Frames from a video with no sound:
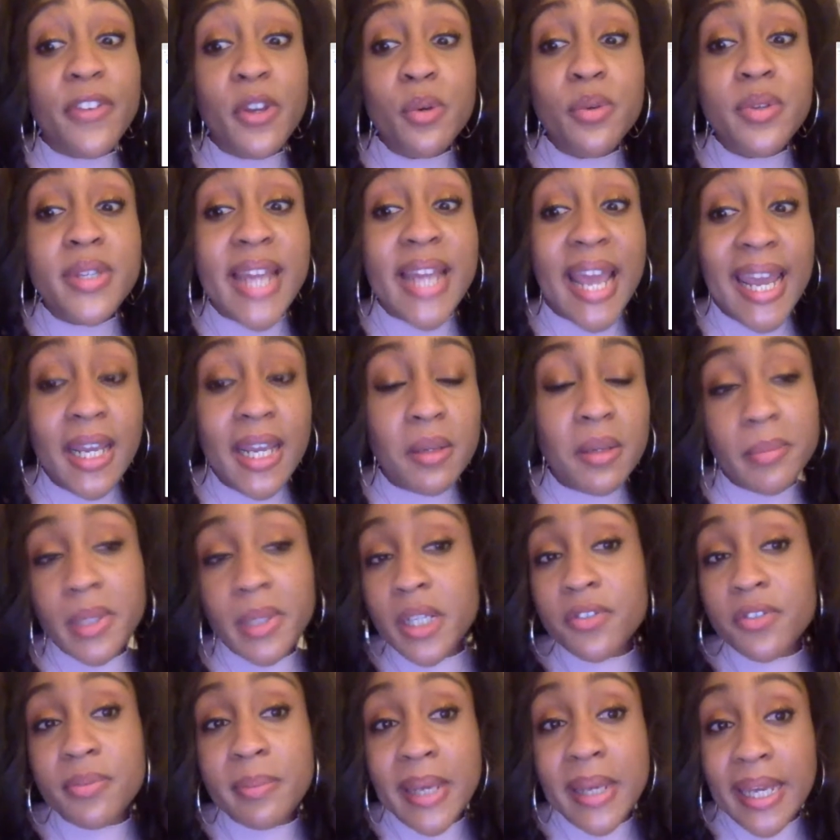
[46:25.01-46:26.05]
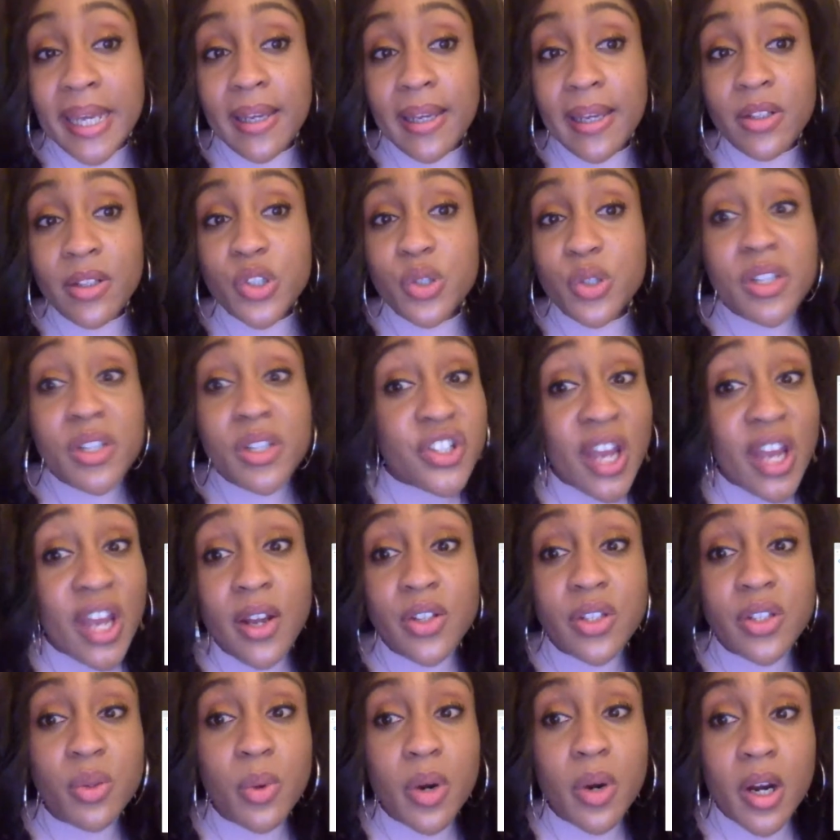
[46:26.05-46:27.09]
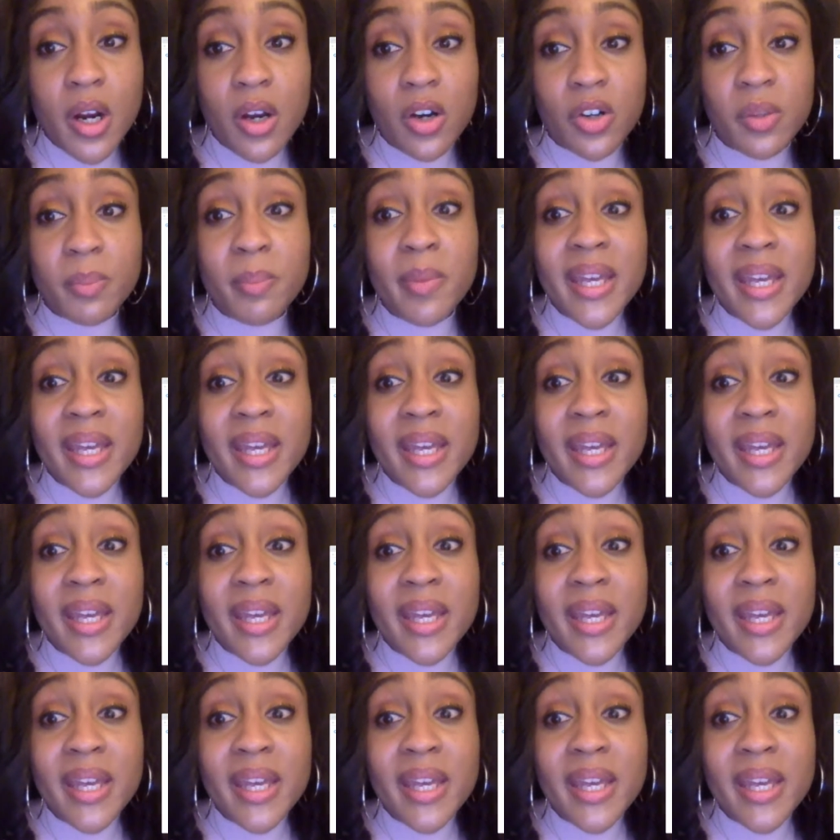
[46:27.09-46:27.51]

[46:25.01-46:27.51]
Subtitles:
you date men of means, you can change the world.